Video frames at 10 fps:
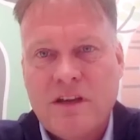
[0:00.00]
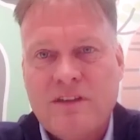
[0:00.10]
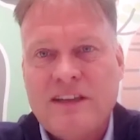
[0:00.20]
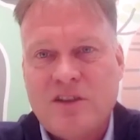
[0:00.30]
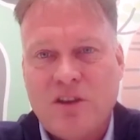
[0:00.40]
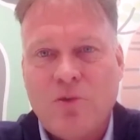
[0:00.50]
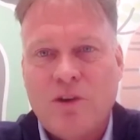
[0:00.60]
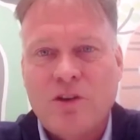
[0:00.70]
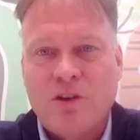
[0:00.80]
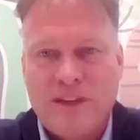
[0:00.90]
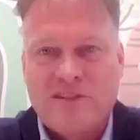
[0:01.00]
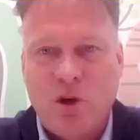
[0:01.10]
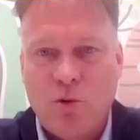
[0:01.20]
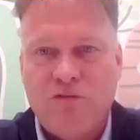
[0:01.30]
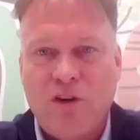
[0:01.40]
These are these
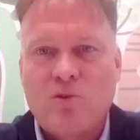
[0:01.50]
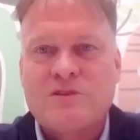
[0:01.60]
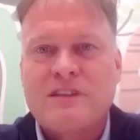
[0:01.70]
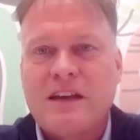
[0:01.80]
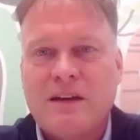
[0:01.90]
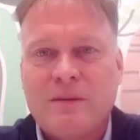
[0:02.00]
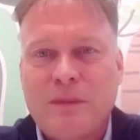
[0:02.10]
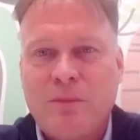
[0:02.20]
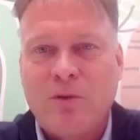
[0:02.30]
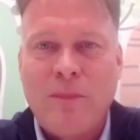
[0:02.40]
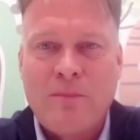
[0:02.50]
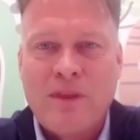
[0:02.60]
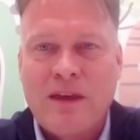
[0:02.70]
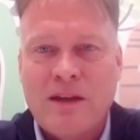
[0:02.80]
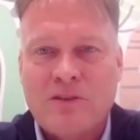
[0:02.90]
old phones, people remember
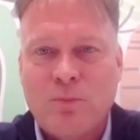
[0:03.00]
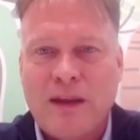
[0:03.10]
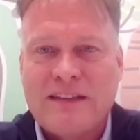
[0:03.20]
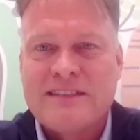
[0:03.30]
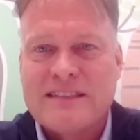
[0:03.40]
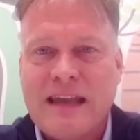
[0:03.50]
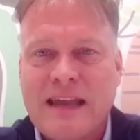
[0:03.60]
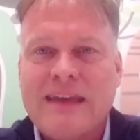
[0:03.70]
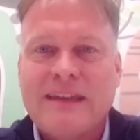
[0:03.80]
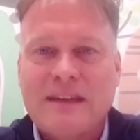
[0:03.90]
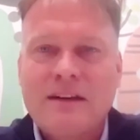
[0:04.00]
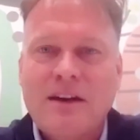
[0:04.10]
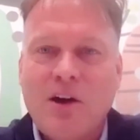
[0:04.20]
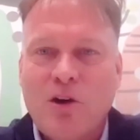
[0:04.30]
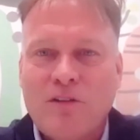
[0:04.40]
them, that you played Snake
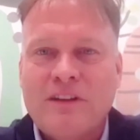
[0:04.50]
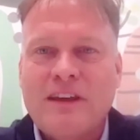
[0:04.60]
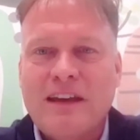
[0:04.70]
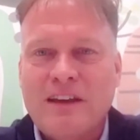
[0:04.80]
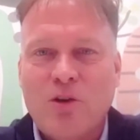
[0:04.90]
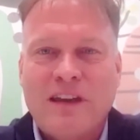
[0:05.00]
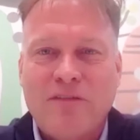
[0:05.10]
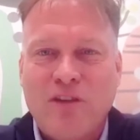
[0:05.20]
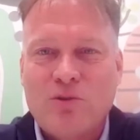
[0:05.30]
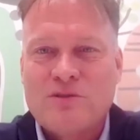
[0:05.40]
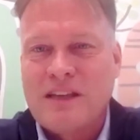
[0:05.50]
on the Nokia phones.